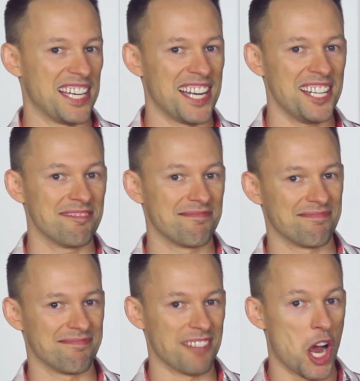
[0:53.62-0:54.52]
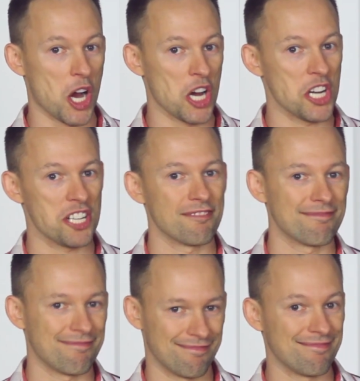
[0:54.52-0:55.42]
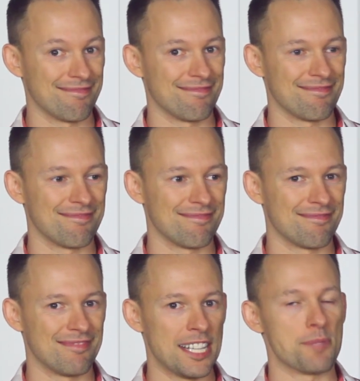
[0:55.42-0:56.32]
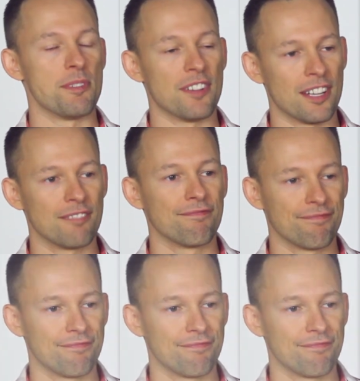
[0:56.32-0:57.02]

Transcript: Get it? Hard. Let's move on.